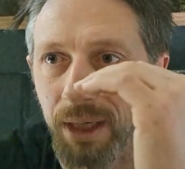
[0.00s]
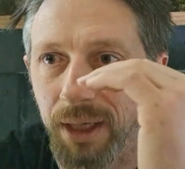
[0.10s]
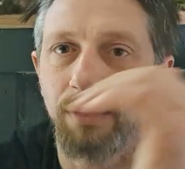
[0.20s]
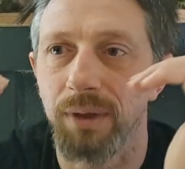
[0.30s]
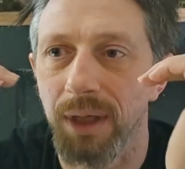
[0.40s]

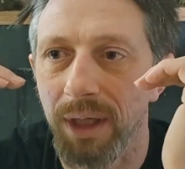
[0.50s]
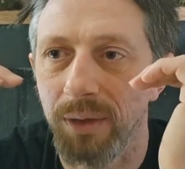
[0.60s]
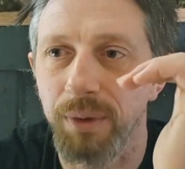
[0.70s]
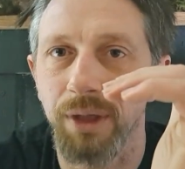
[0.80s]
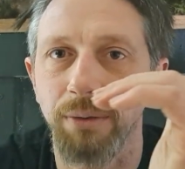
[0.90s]
No.
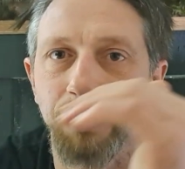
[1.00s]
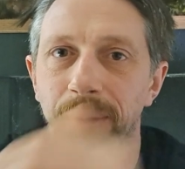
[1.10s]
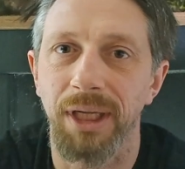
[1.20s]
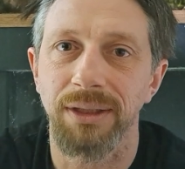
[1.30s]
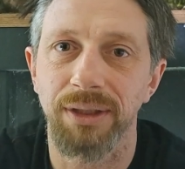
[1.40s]
We know the
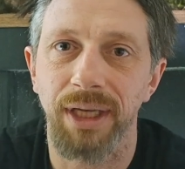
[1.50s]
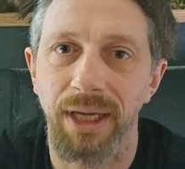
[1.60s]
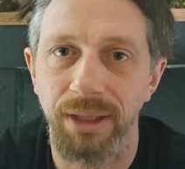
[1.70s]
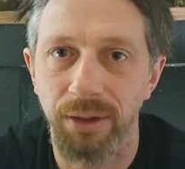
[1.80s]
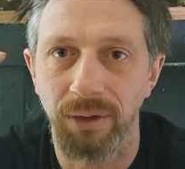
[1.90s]
plants are
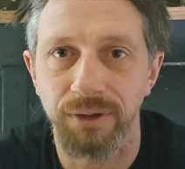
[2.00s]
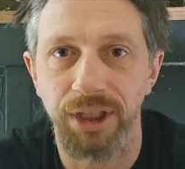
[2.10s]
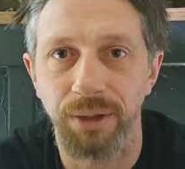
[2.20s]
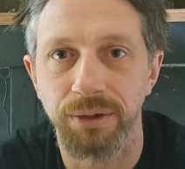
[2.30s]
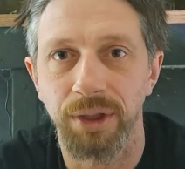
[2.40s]
getting enough
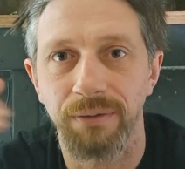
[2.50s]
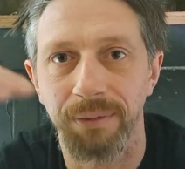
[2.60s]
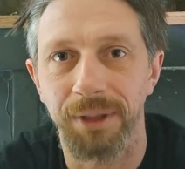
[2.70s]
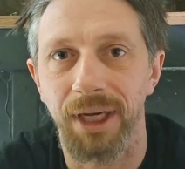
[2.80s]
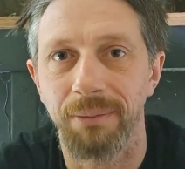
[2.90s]
CO2
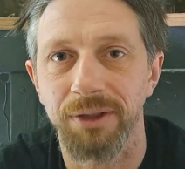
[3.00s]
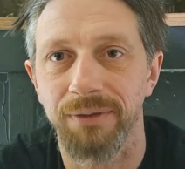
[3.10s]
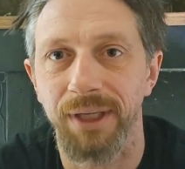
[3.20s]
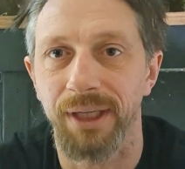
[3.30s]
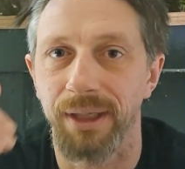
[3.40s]
from the
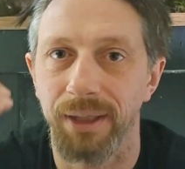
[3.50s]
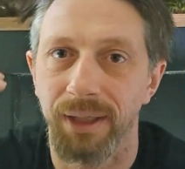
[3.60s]
atmosphere